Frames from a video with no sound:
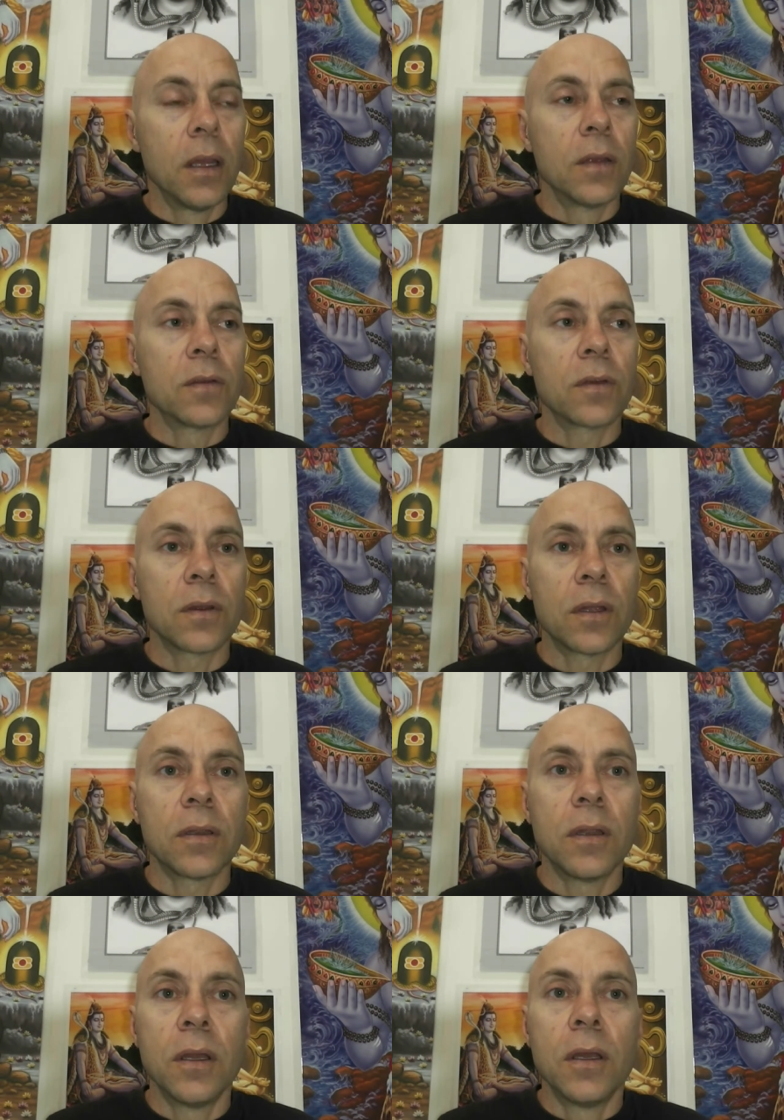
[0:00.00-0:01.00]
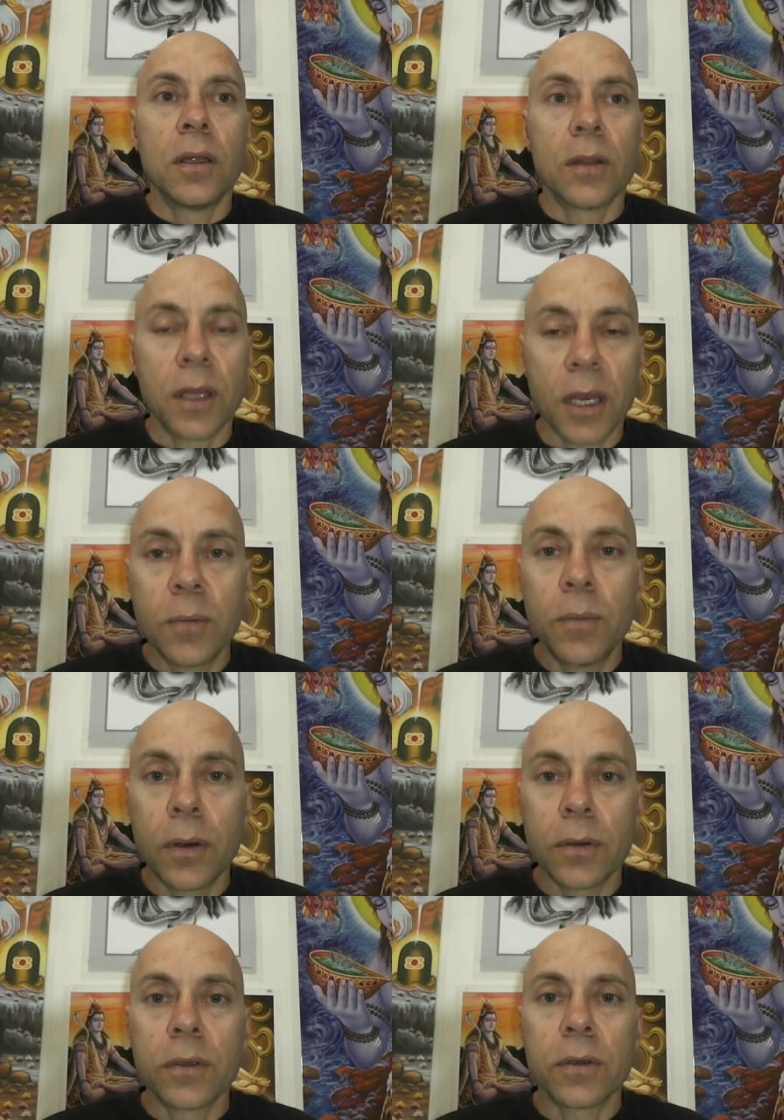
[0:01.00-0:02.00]
So then the
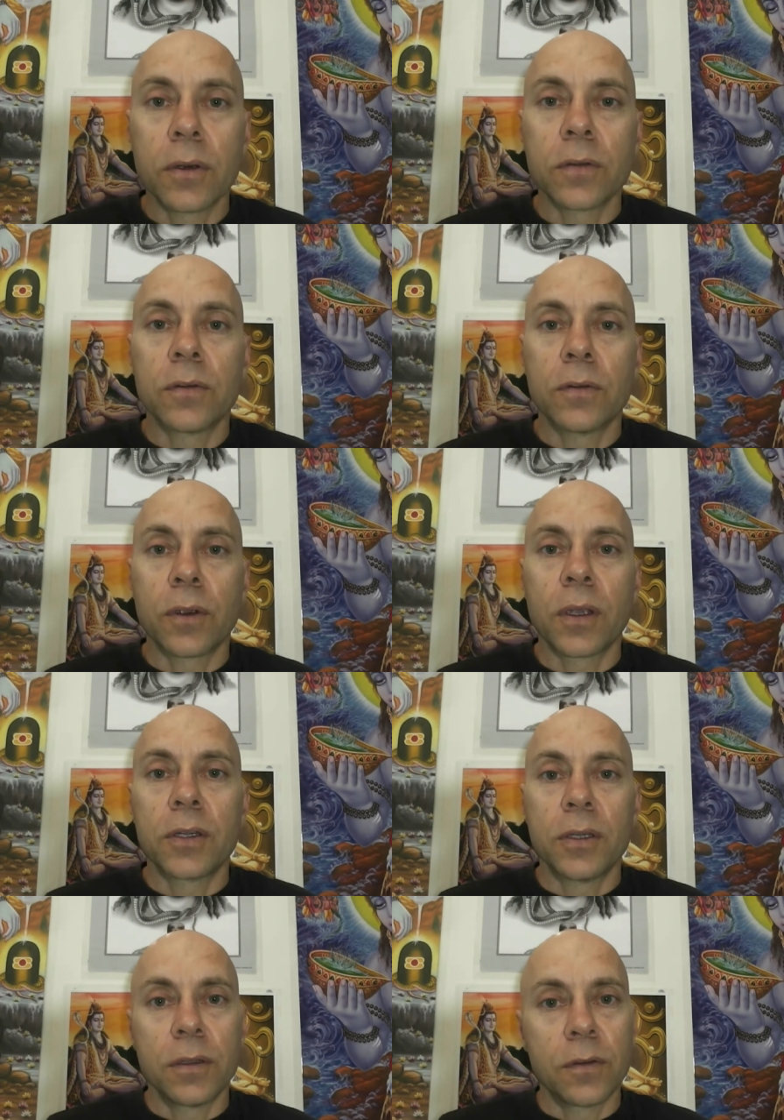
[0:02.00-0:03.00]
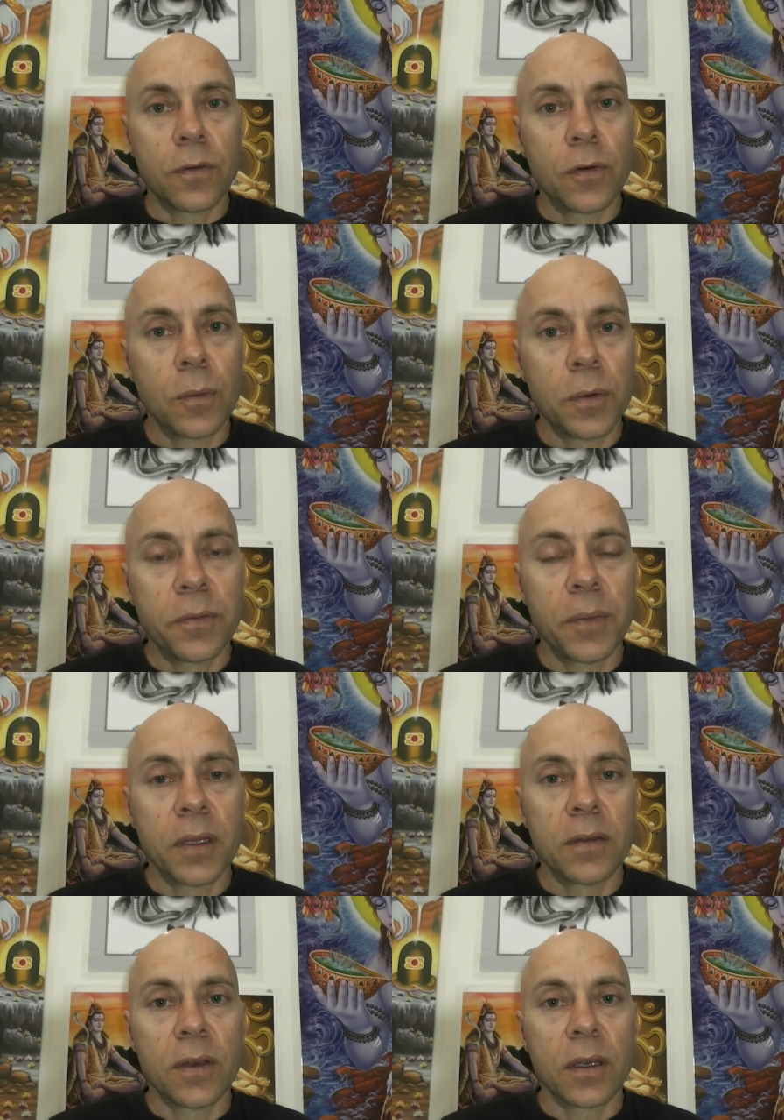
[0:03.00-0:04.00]
unbroken concentration is a form of
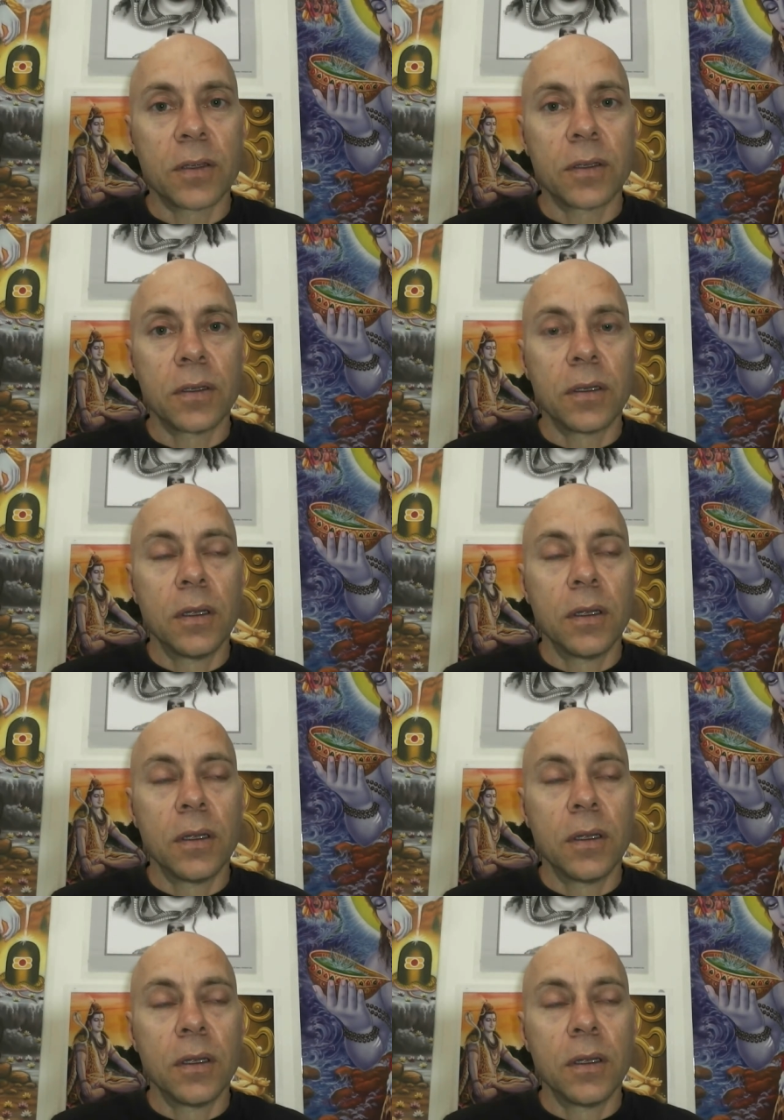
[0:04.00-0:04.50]
meditation.